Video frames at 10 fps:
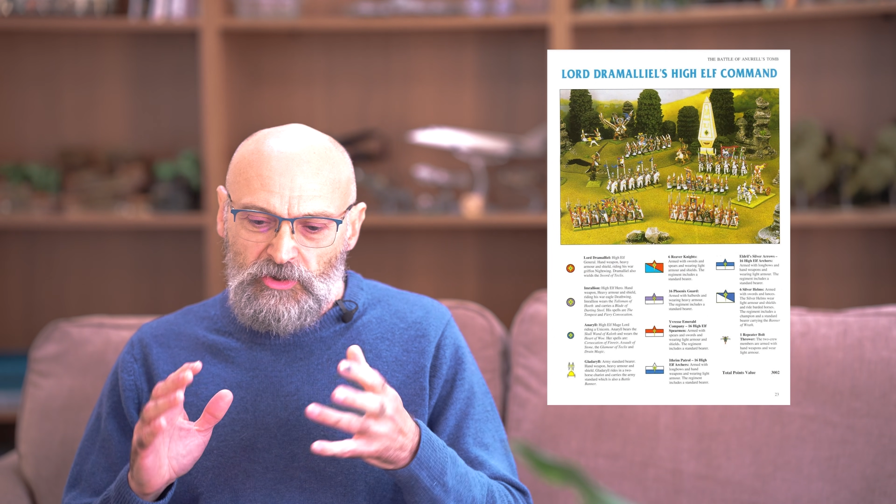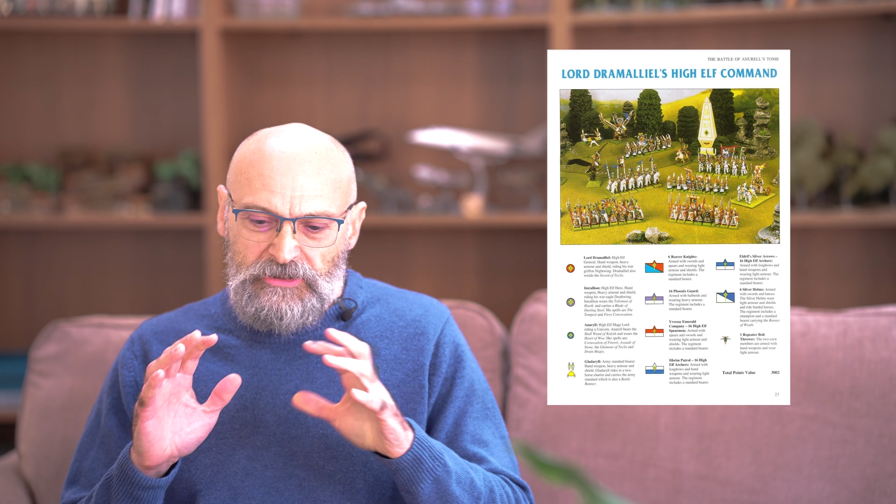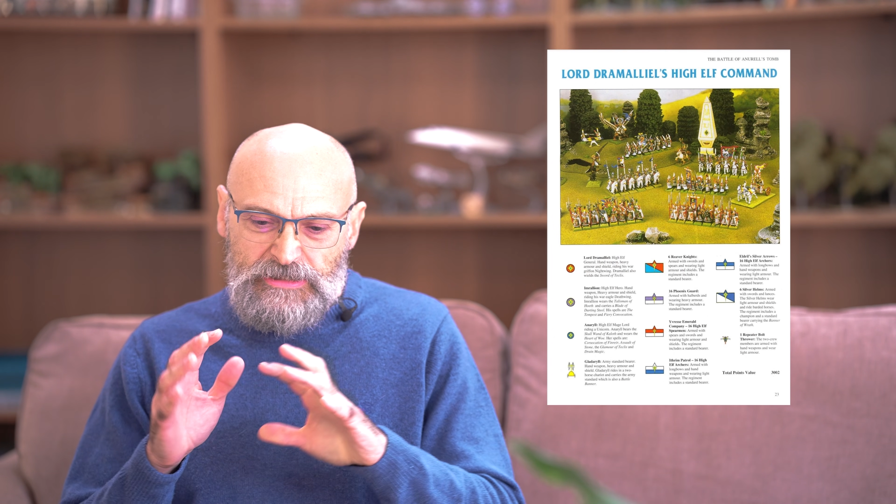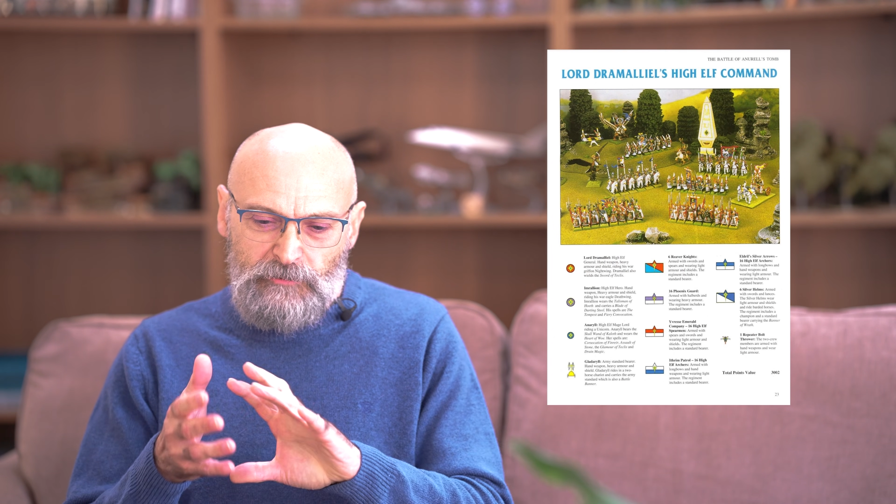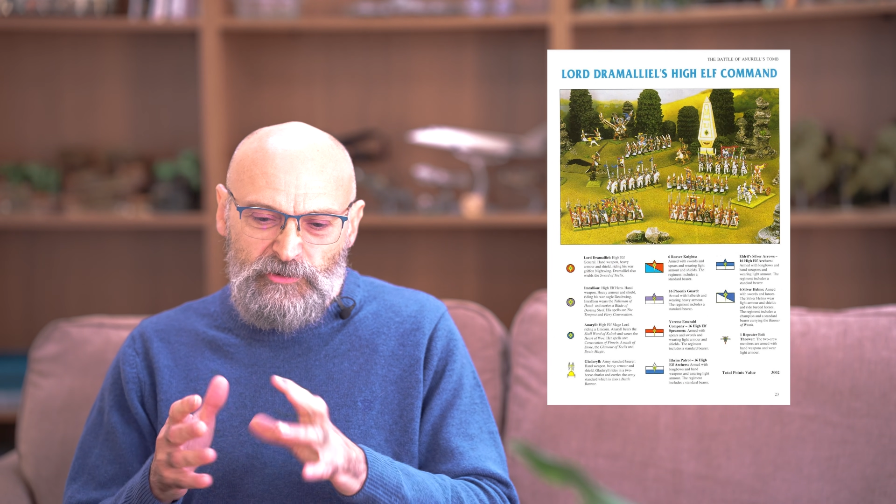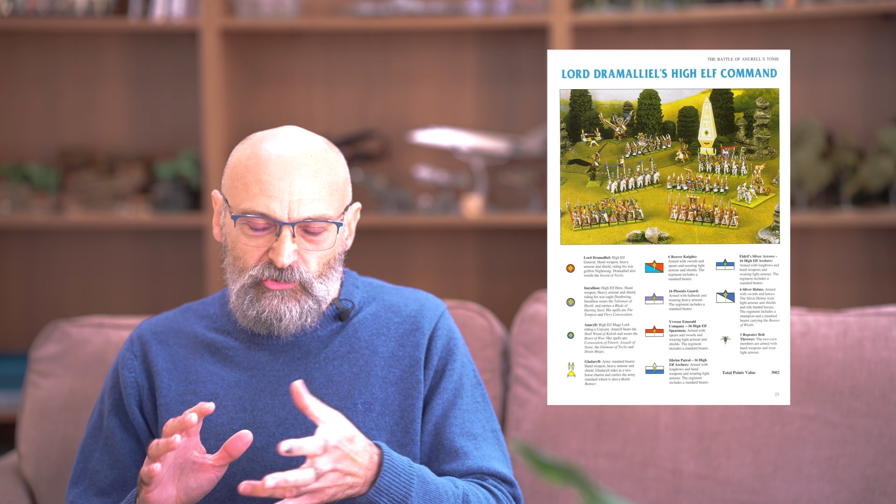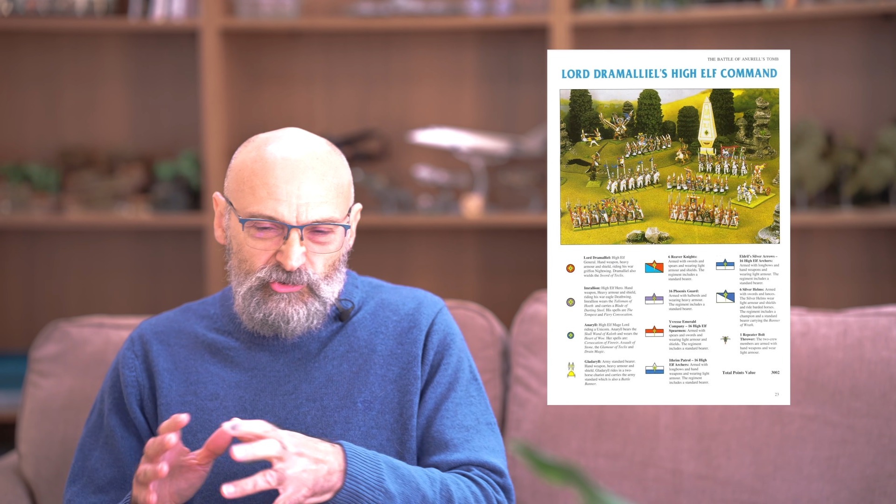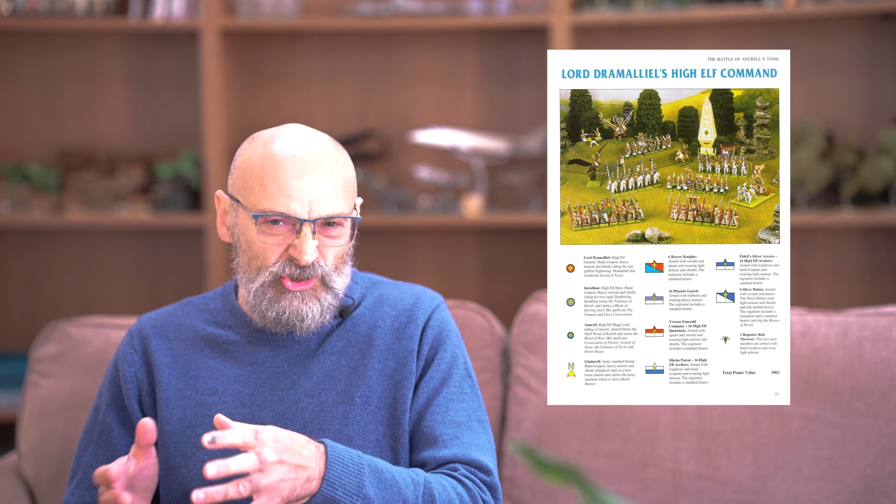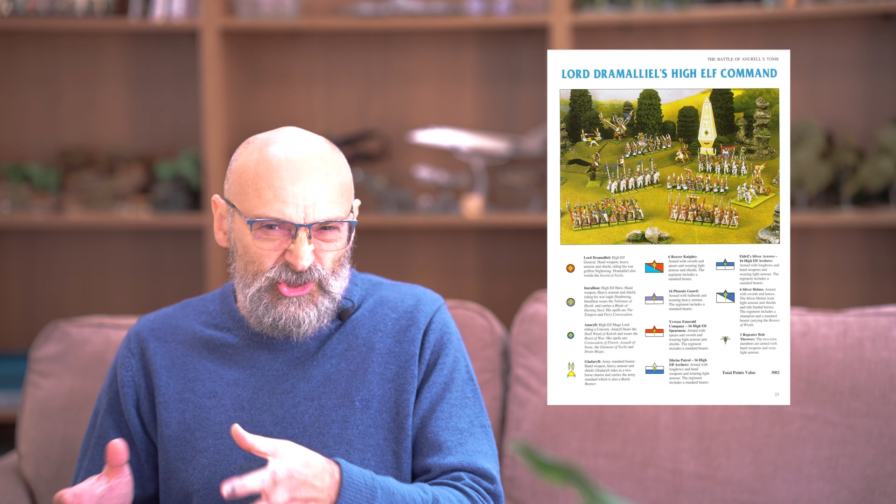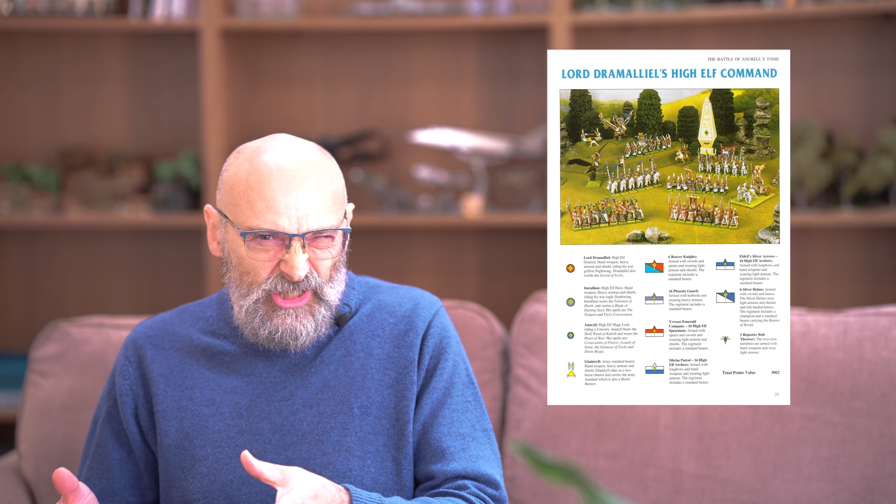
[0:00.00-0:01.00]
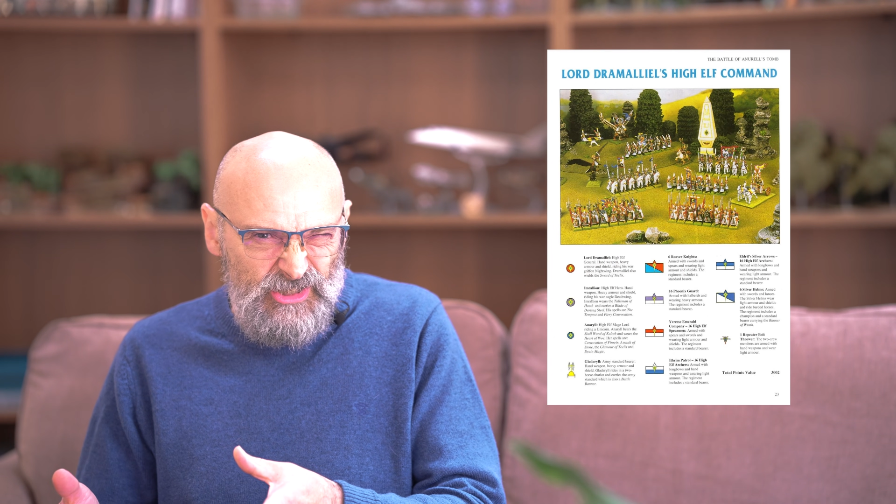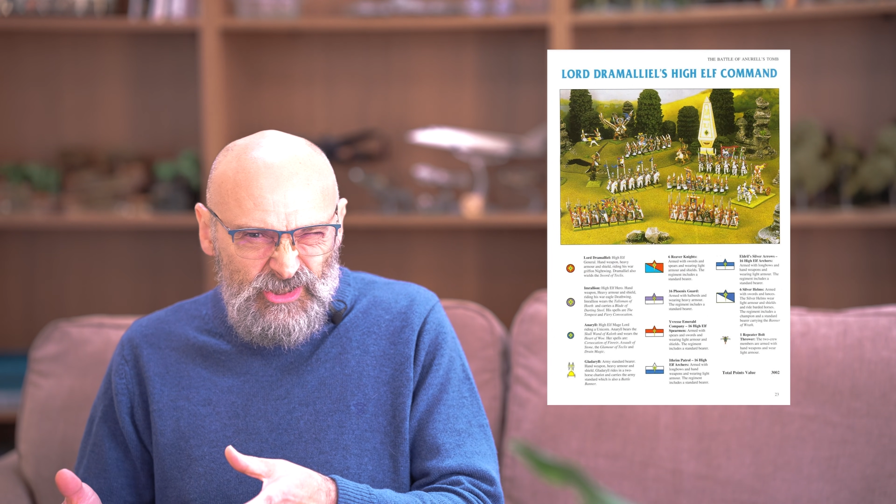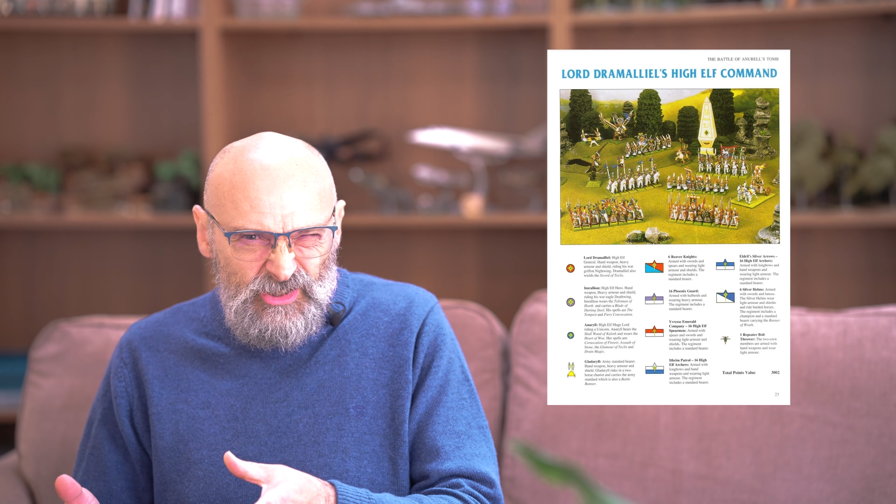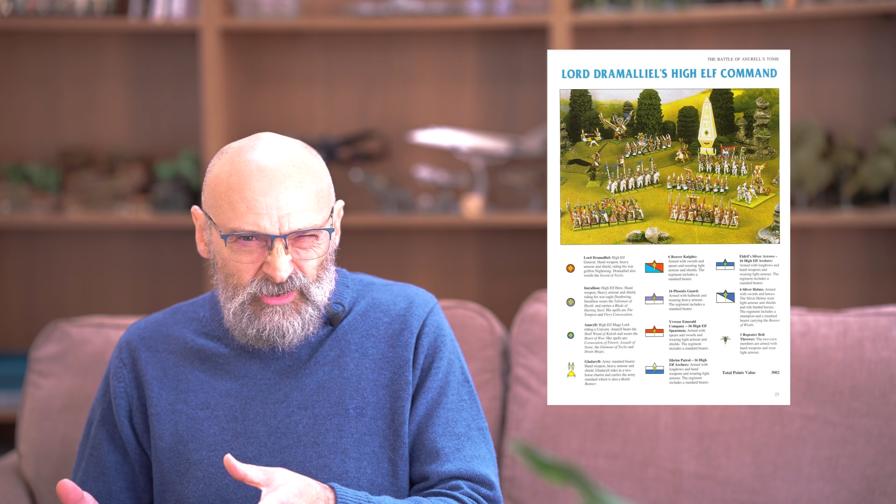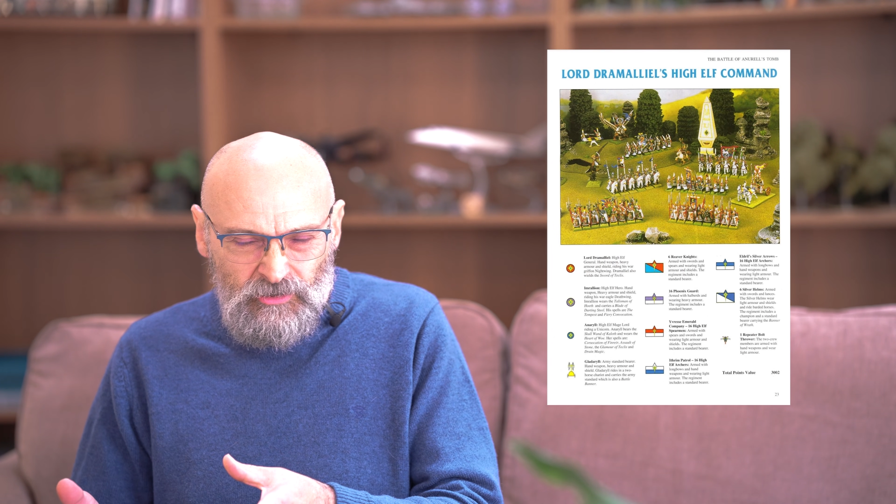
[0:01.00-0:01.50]
a little bit
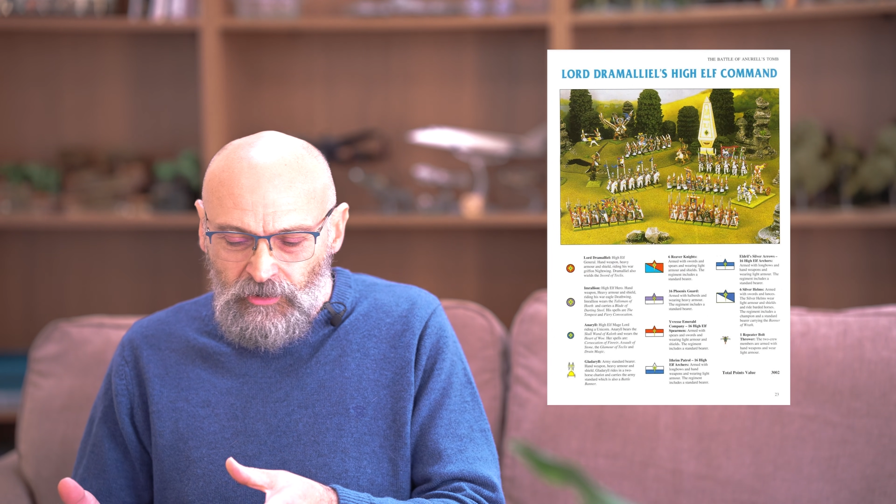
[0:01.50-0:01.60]
understated.